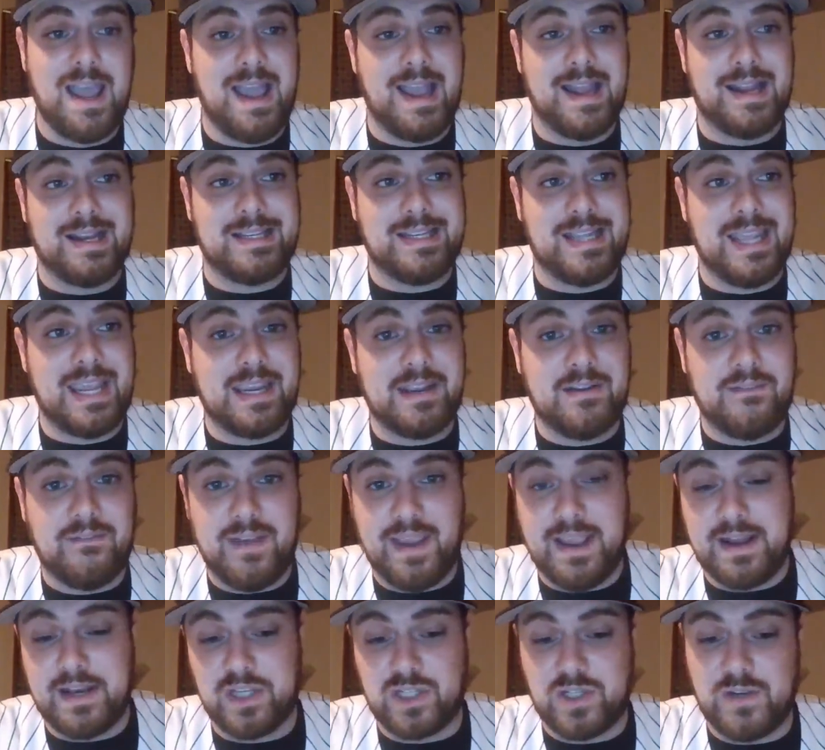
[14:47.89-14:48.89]
and take
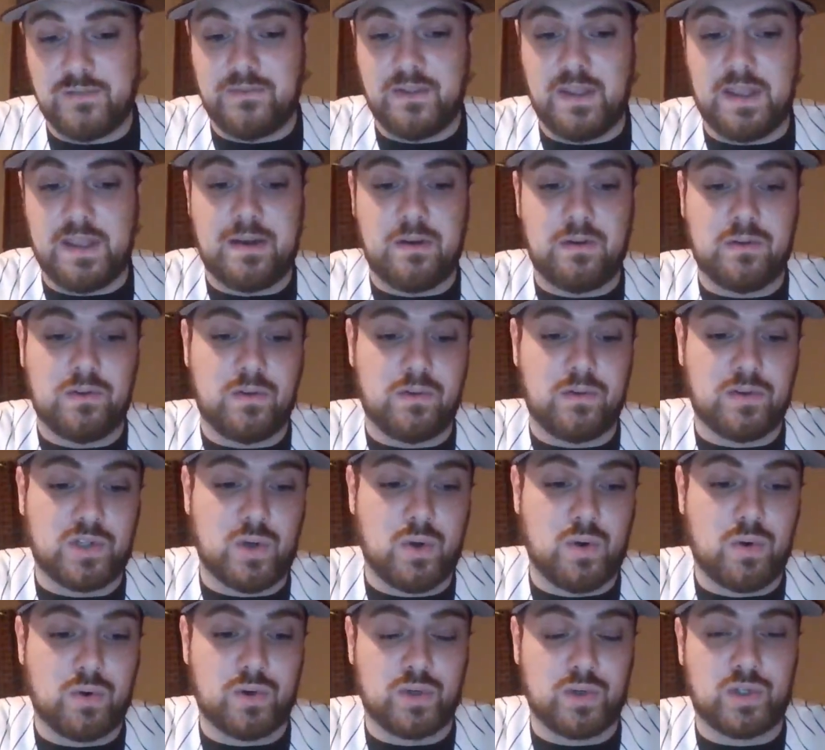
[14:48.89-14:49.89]
advantage of those
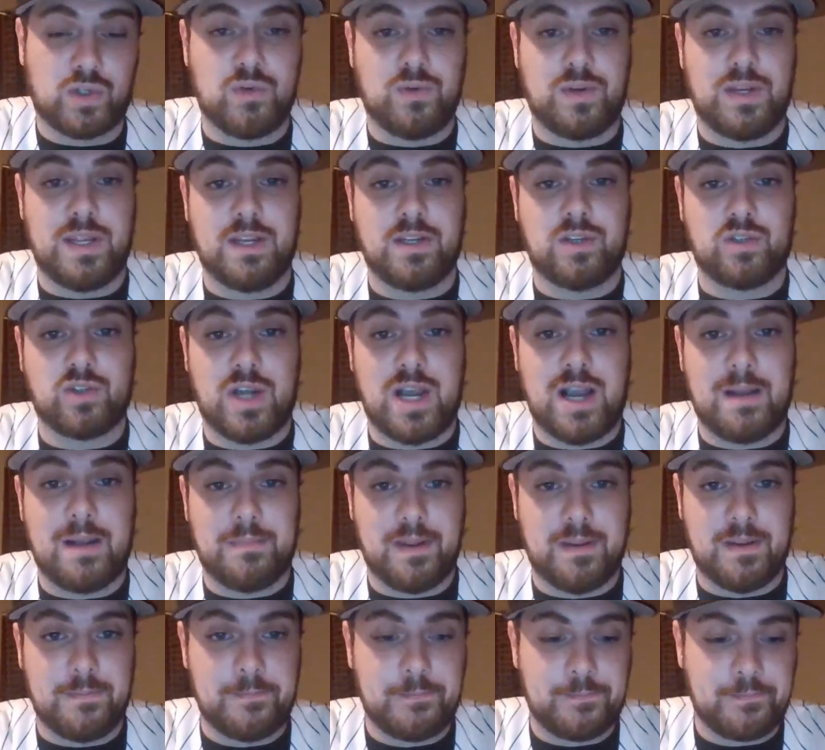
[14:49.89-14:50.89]
owners who did
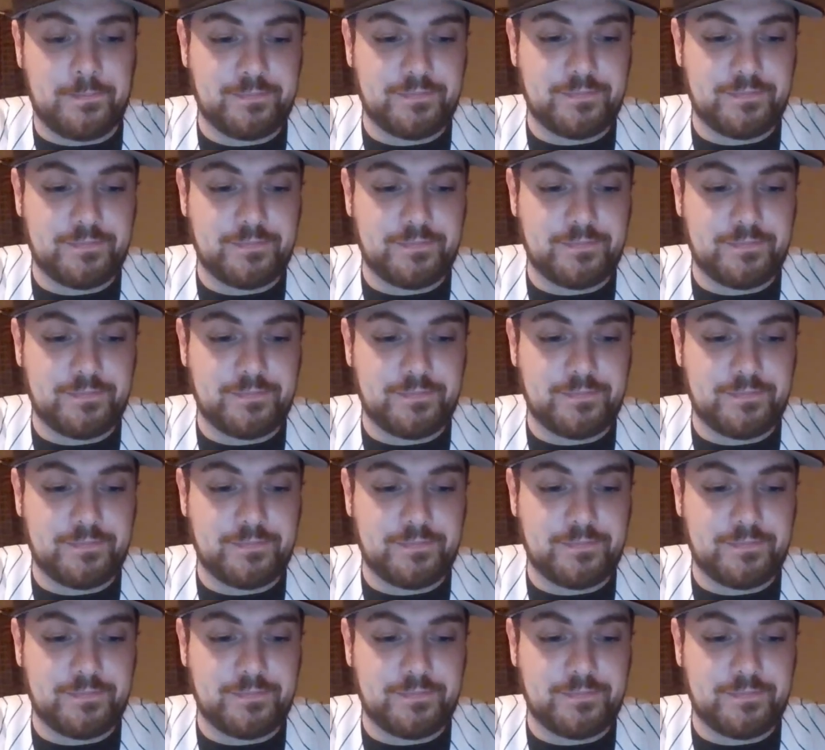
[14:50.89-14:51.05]
drop him.